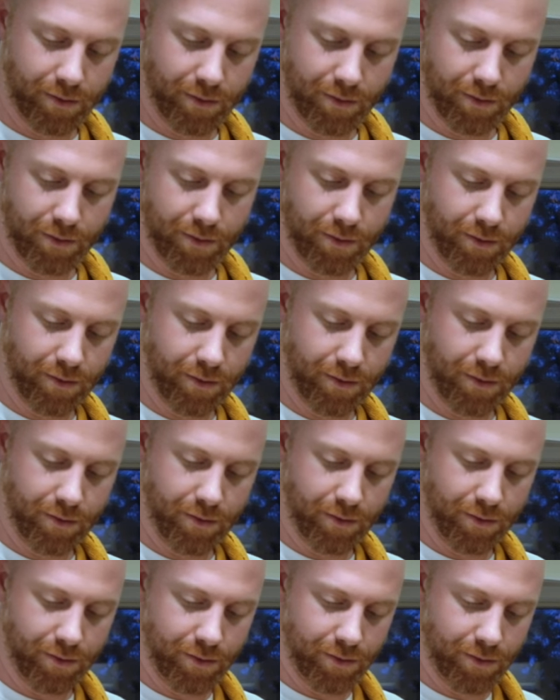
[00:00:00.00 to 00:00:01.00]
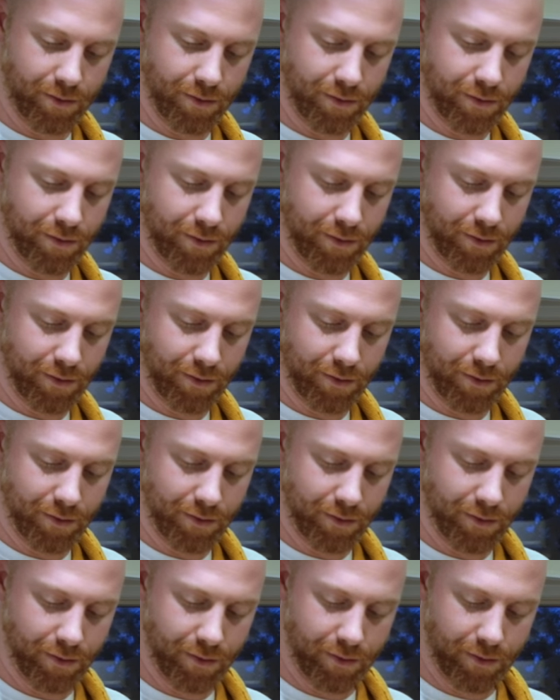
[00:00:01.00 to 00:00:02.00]

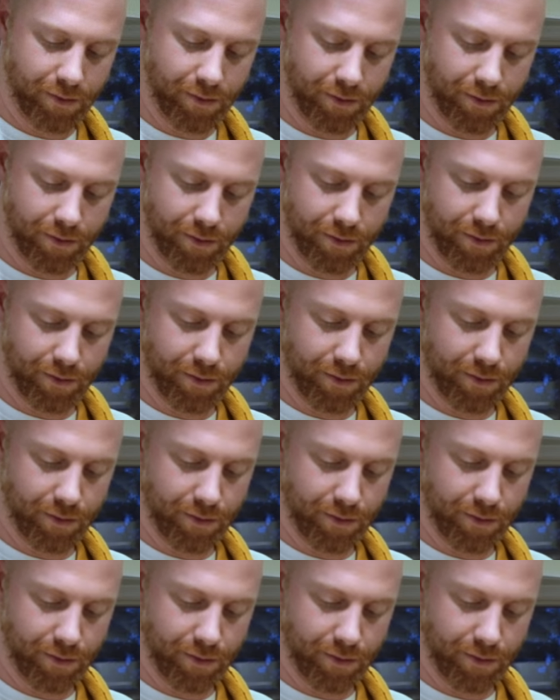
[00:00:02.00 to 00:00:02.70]
[no speech]